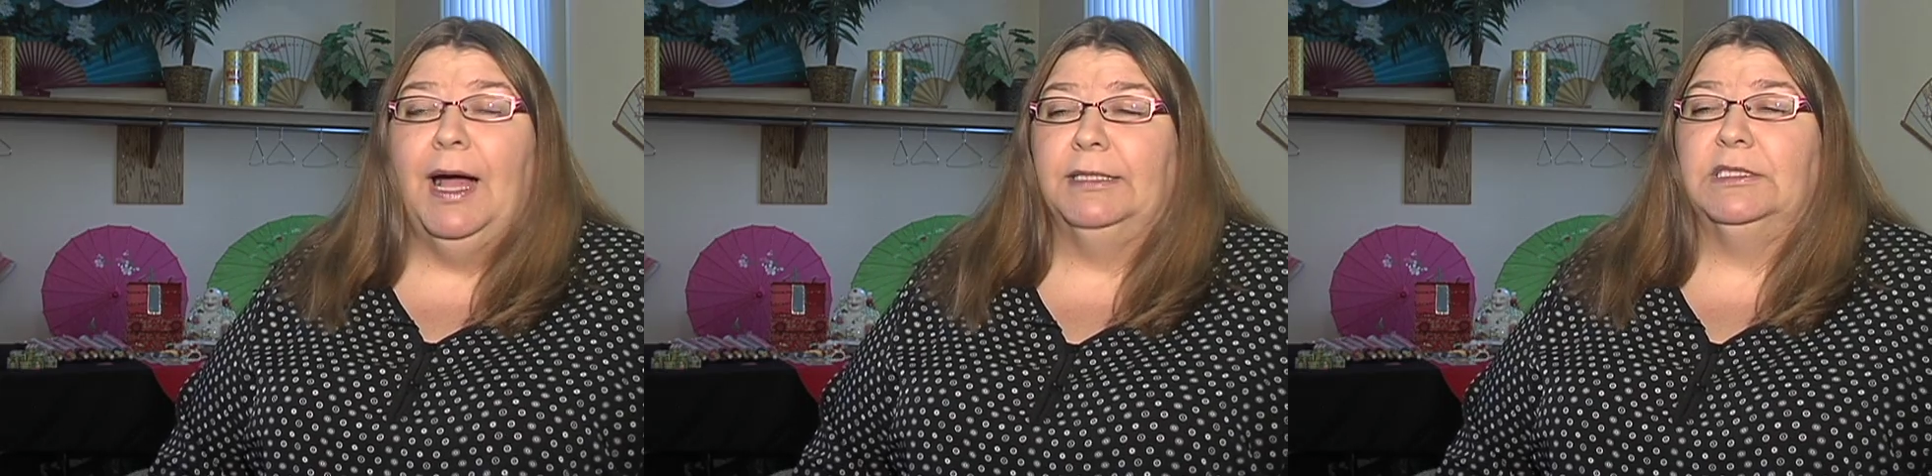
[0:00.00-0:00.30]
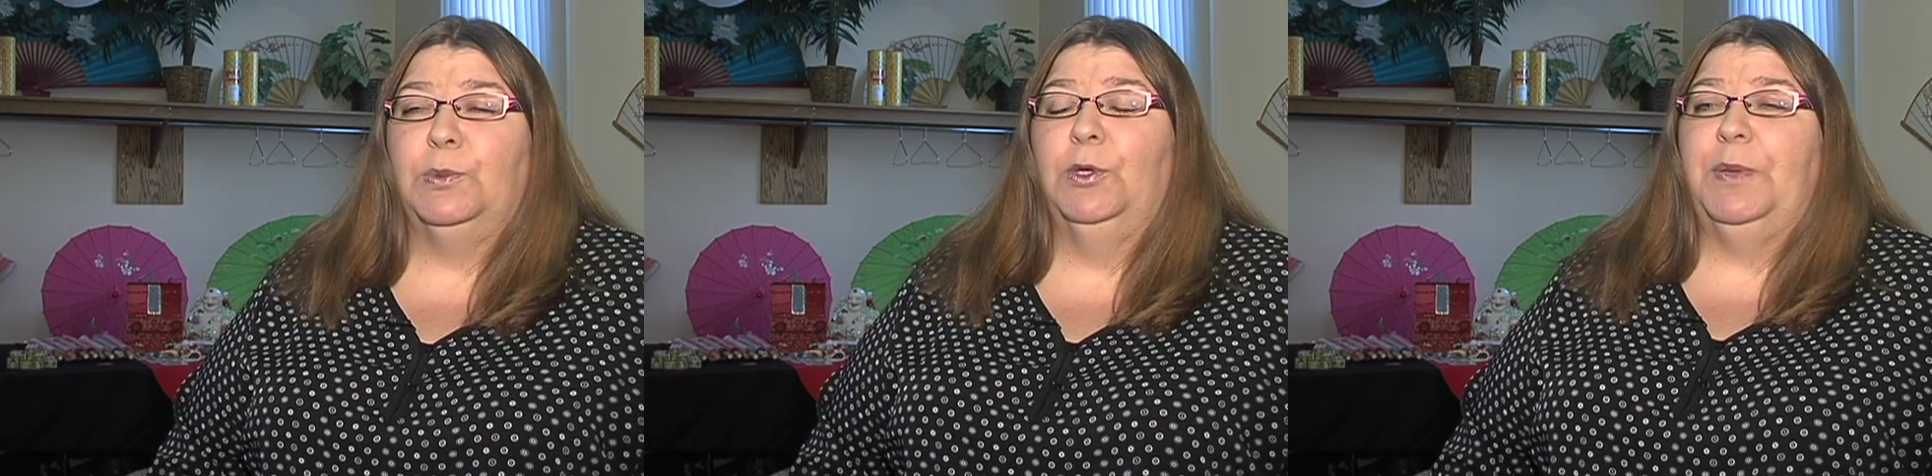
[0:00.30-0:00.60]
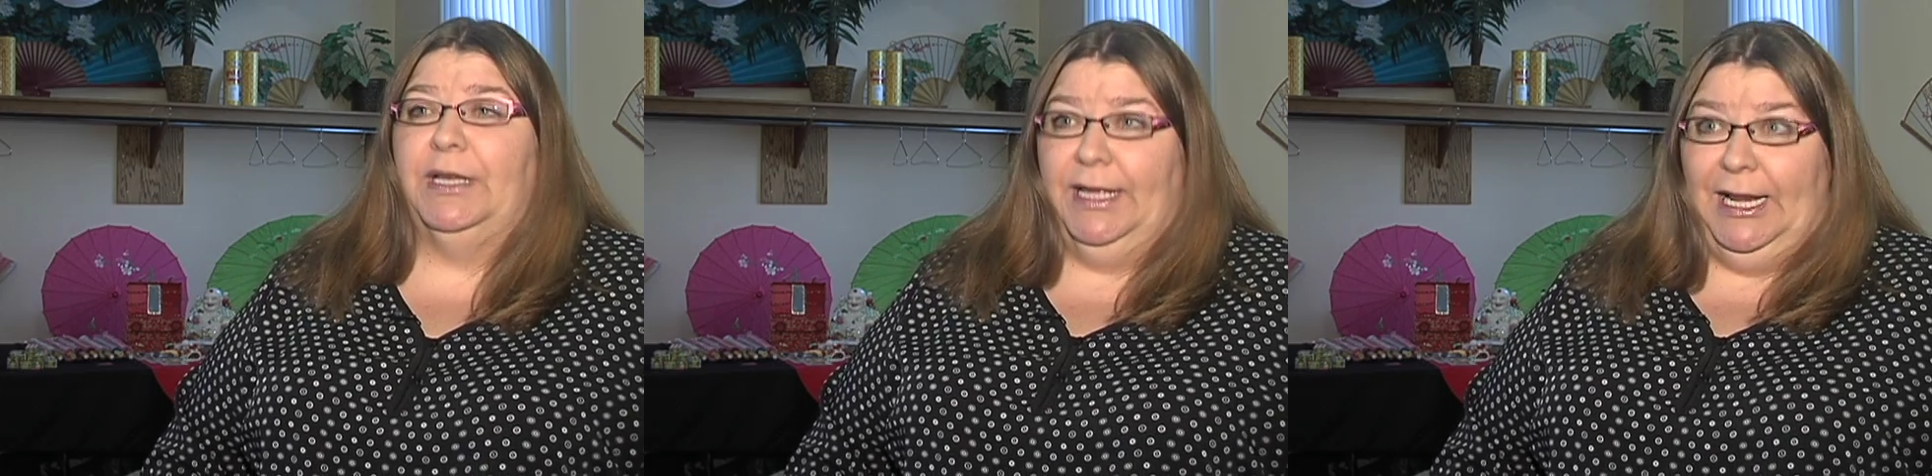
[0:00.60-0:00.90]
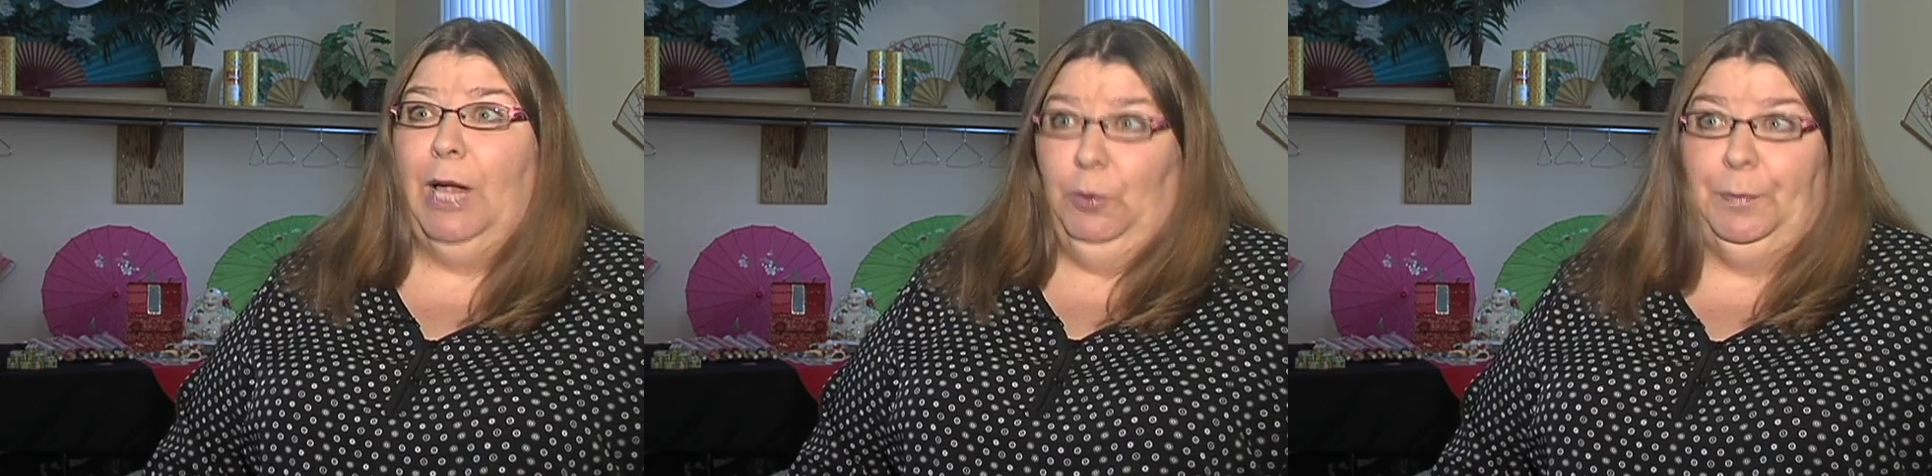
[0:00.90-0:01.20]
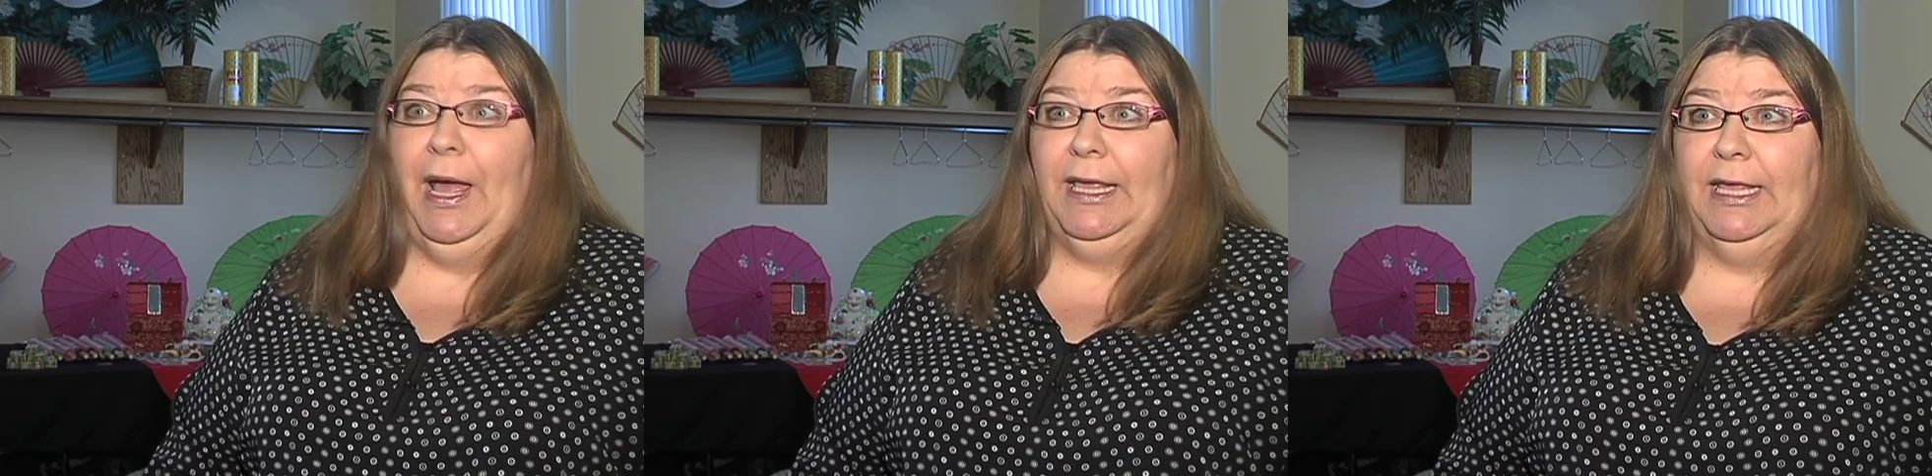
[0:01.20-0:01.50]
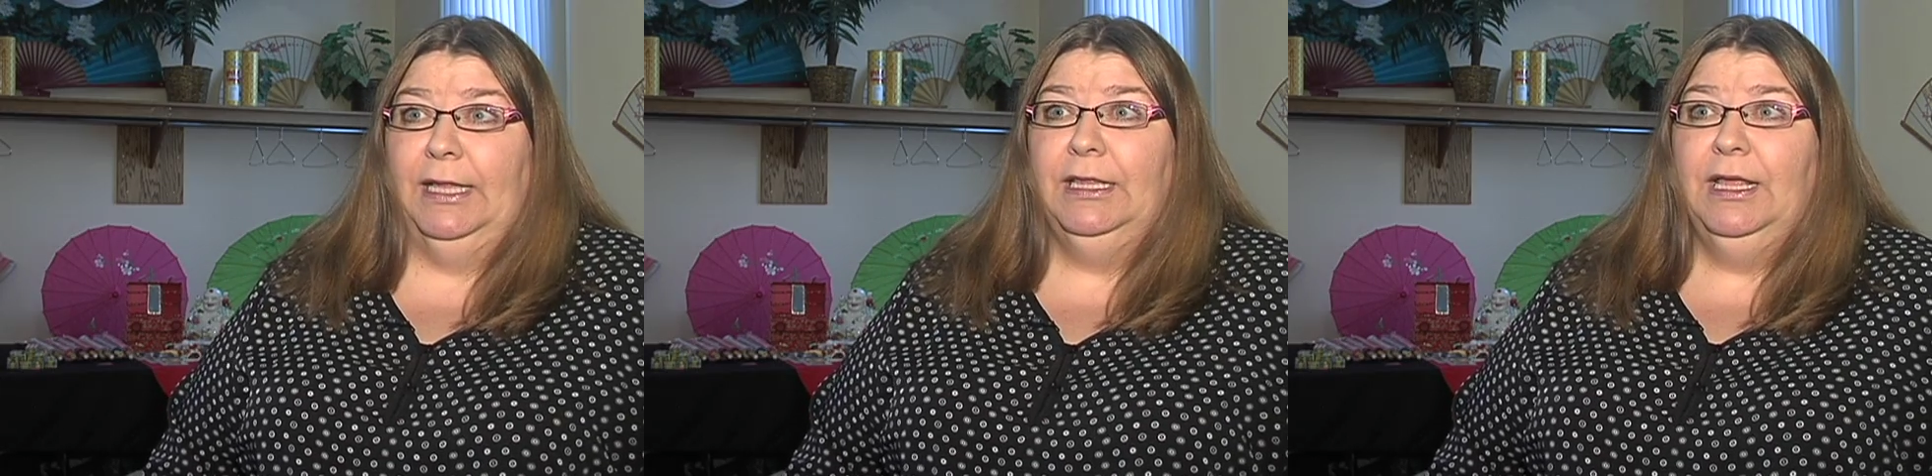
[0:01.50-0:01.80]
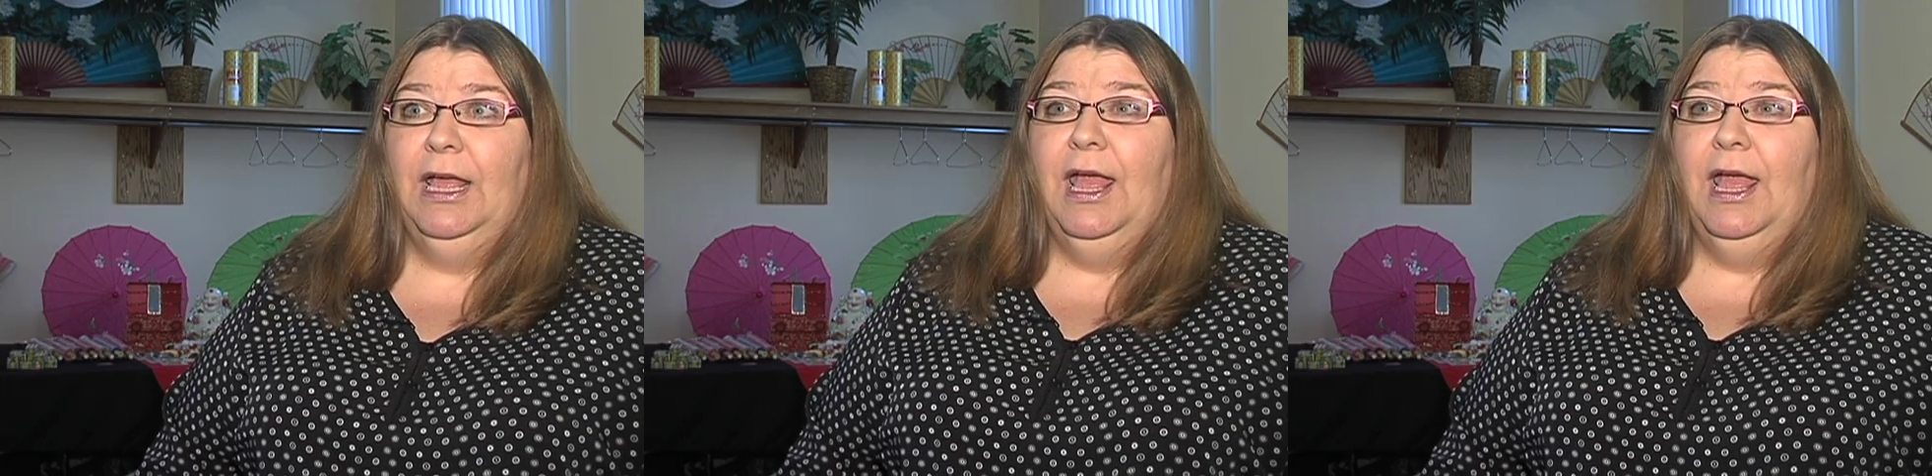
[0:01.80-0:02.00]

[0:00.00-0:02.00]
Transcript: months, will be to get Albert back in.